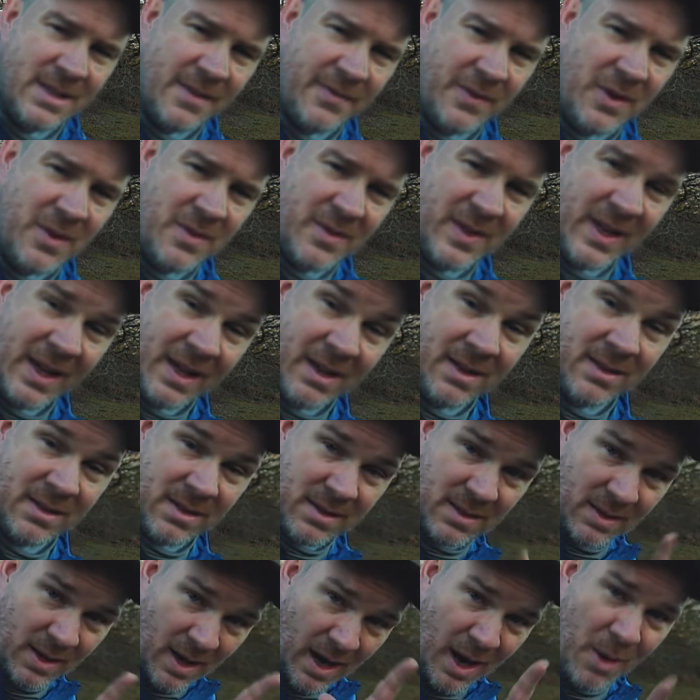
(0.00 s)
a few
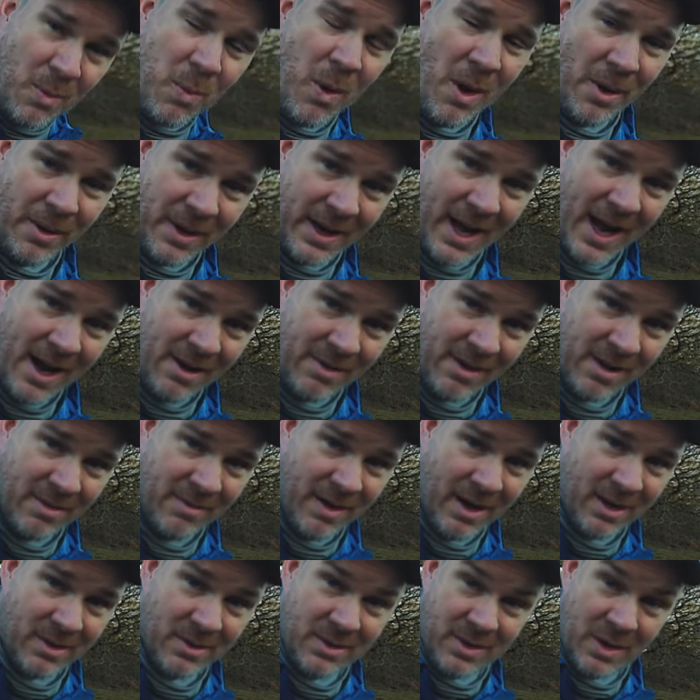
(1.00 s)
things I won't carry
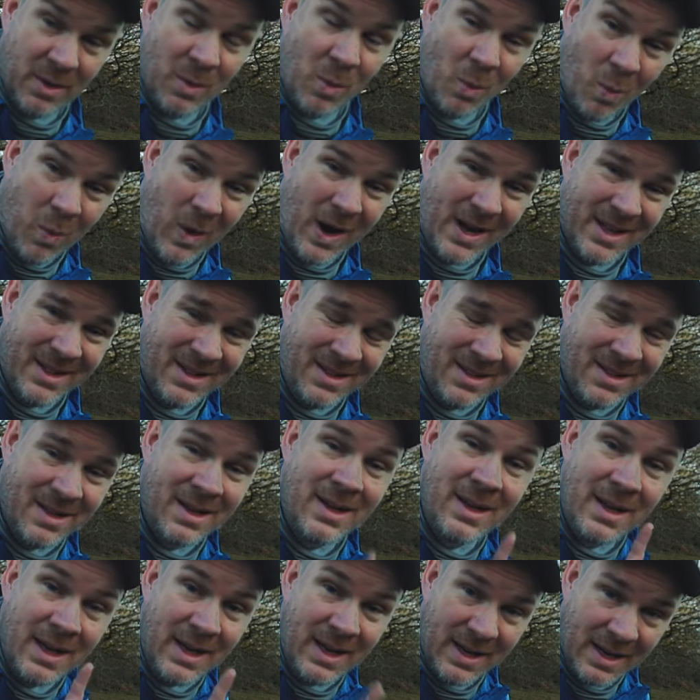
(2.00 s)
around. One,
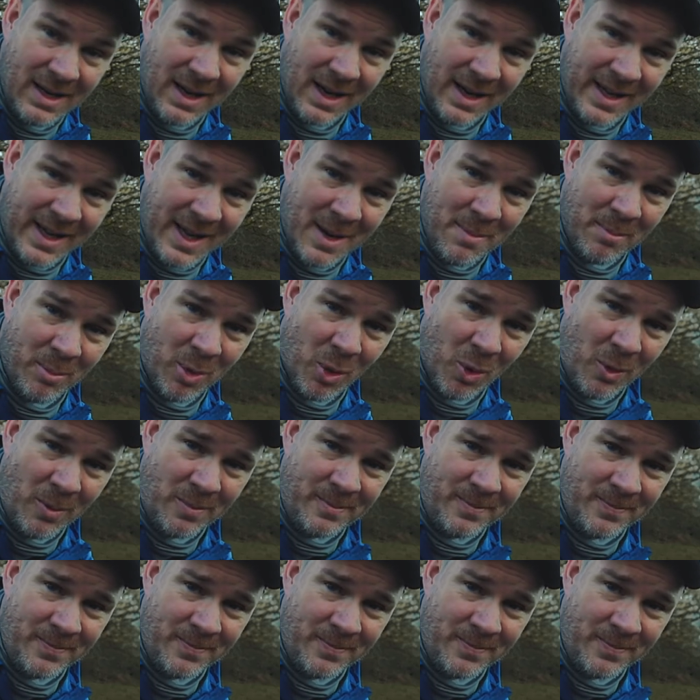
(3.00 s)
a gimbal.